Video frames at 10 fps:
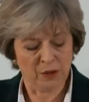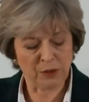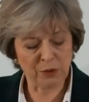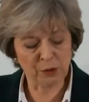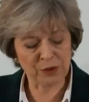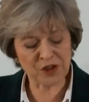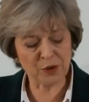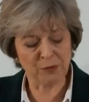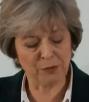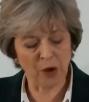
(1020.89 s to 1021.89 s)
we will
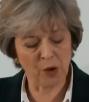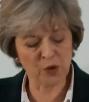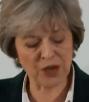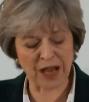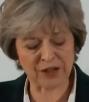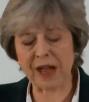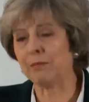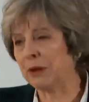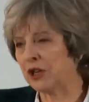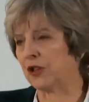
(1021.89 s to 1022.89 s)
pursue a bold and
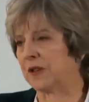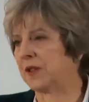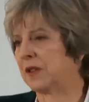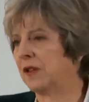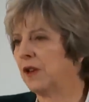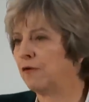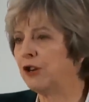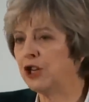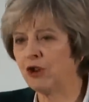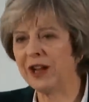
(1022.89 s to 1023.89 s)
ambitious
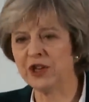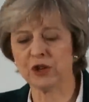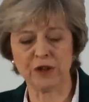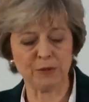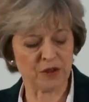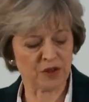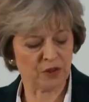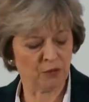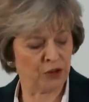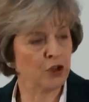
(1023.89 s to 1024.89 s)
free trade agreement
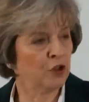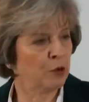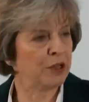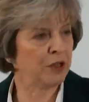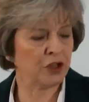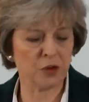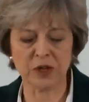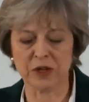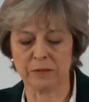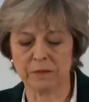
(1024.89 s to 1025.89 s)
with the European
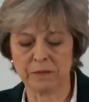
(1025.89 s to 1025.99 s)
Union.